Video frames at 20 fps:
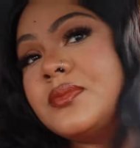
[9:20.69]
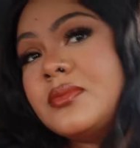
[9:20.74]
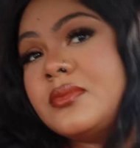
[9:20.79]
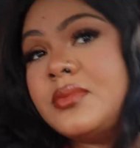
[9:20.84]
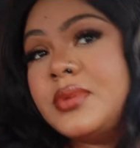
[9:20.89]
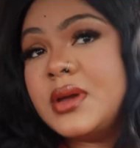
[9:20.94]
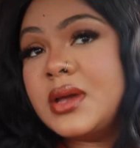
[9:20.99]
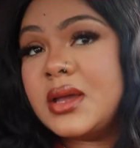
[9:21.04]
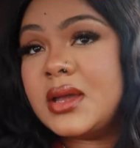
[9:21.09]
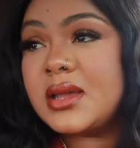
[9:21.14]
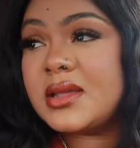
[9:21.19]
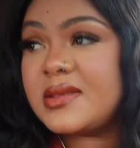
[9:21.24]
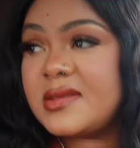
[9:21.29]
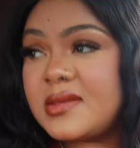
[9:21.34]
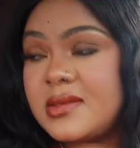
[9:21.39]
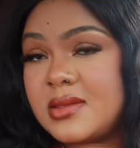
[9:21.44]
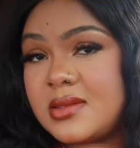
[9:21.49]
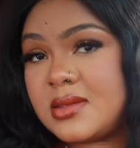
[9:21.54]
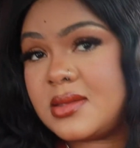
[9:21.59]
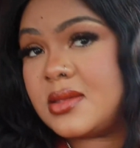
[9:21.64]
But
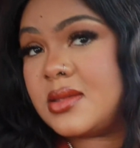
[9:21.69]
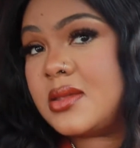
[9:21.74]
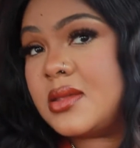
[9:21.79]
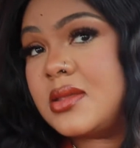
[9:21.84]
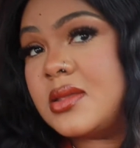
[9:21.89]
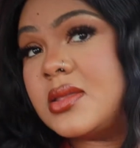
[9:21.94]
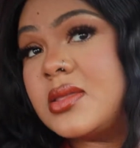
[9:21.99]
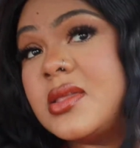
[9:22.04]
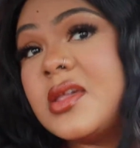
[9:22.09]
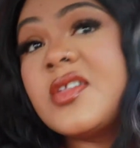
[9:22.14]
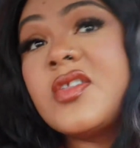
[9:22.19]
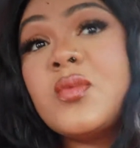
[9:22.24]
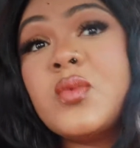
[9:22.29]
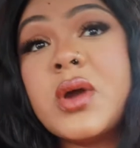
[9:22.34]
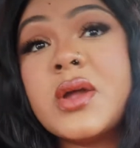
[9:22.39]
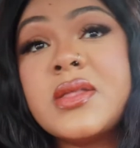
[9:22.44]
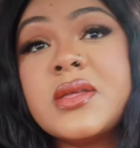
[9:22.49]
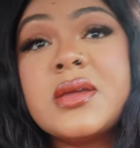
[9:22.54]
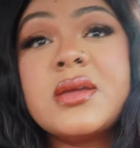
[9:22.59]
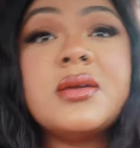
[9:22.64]
this
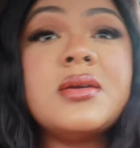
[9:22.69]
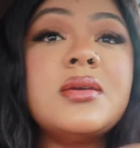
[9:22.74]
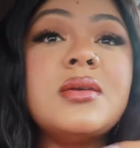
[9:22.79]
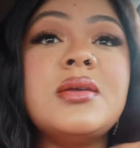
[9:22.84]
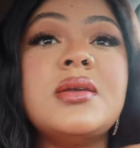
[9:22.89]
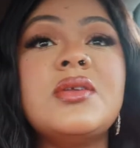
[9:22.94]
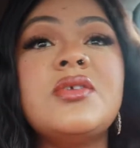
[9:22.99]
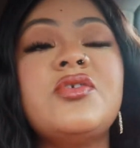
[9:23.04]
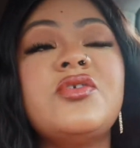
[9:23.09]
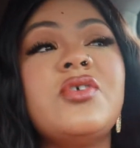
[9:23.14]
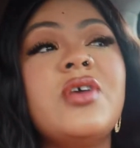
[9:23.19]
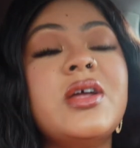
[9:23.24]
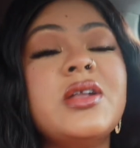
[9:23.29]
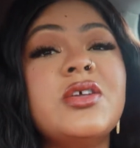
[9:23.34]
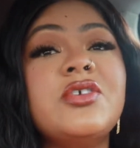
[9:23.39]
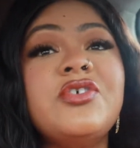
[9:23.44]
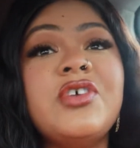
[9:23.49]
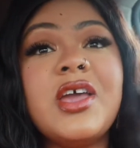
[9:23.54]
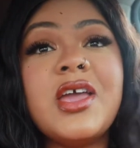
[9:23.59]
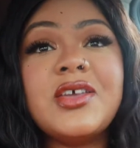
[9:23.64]
weather is trying to
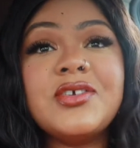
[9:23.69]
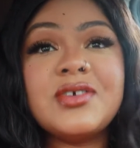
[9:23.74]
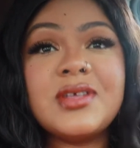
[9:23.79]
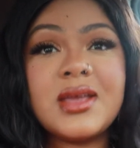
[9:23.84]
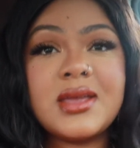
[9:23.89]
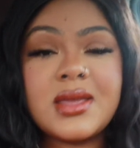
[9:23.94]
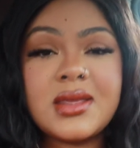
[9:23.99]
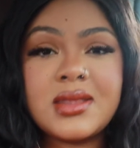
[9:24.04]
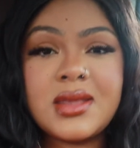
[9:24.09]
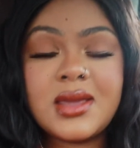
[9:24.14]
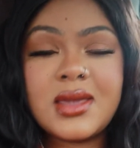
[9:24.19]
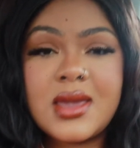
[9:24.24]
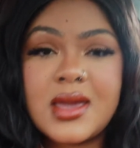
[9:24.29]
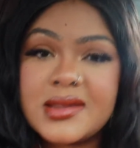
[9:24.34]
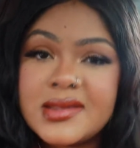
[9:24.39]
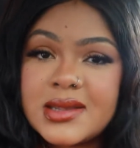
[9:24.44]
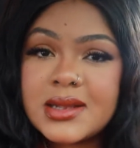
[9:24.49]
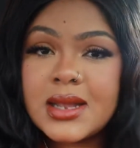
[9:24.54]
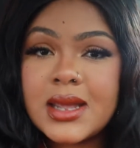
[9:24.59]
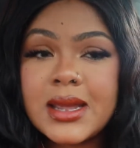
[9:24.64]
change like it did
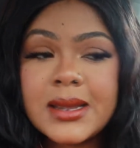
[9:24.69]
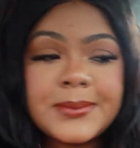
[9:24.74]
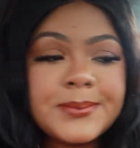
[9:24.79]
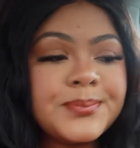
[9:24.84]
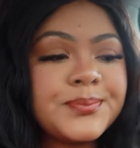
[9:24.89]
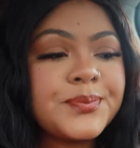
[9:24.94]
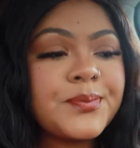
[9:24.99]
yesterday.